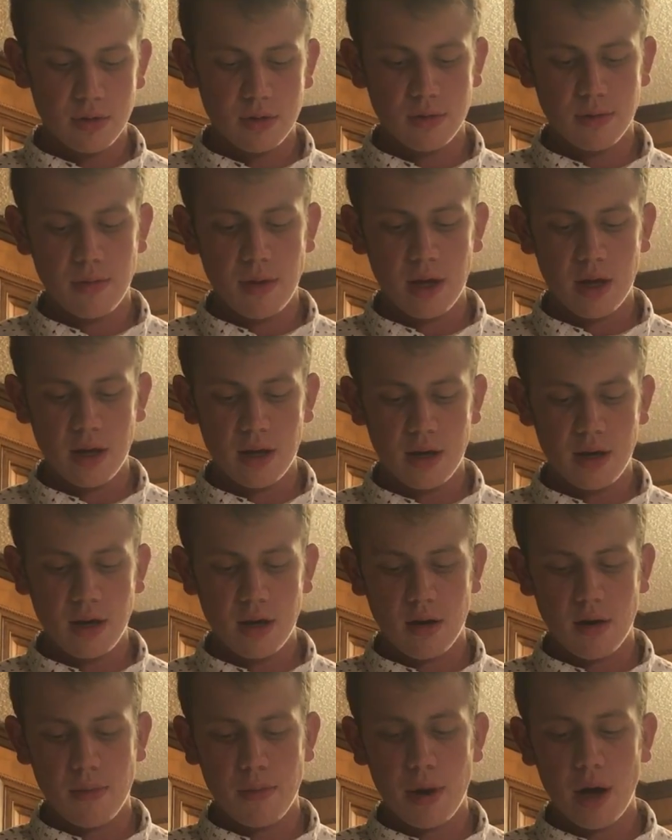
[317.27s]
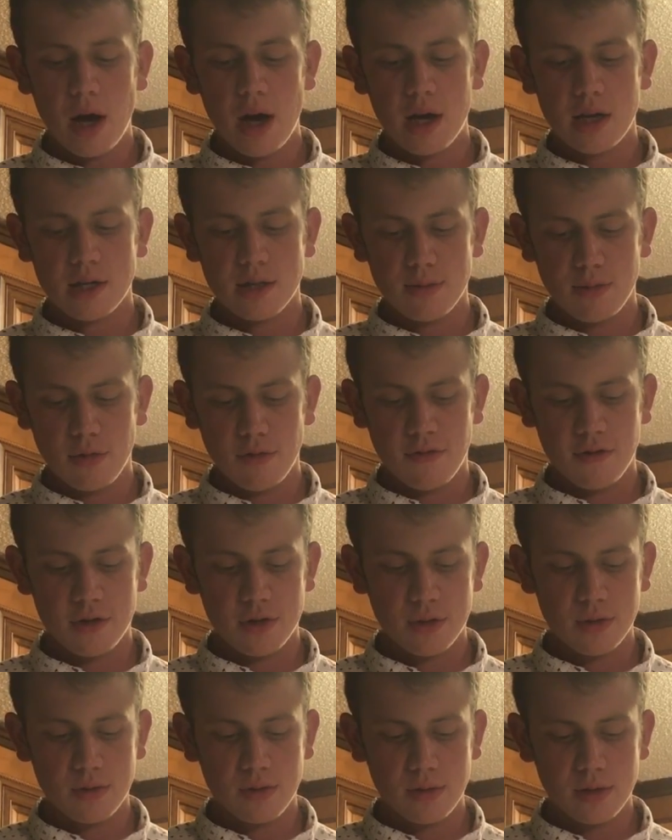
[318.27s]
which would make it near impossible for
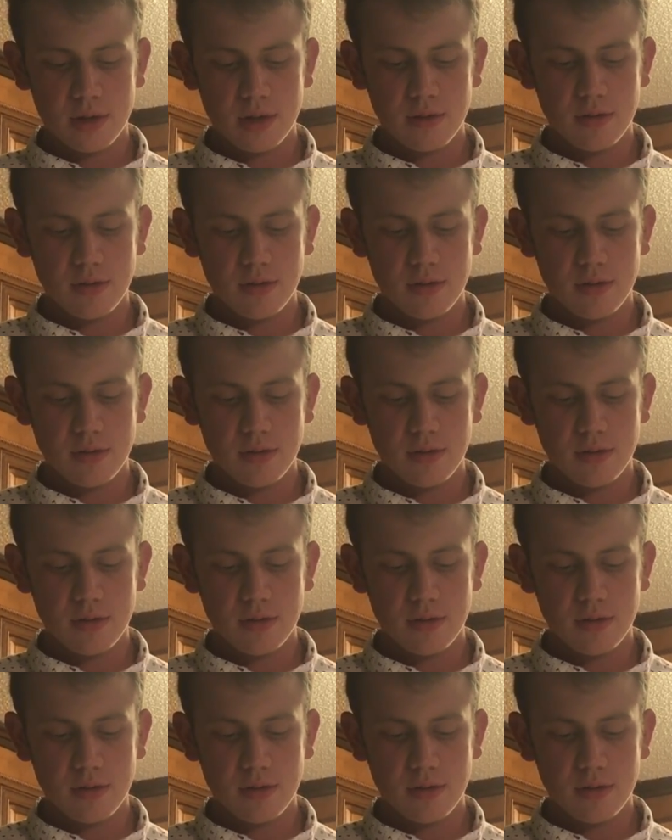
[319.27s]
schools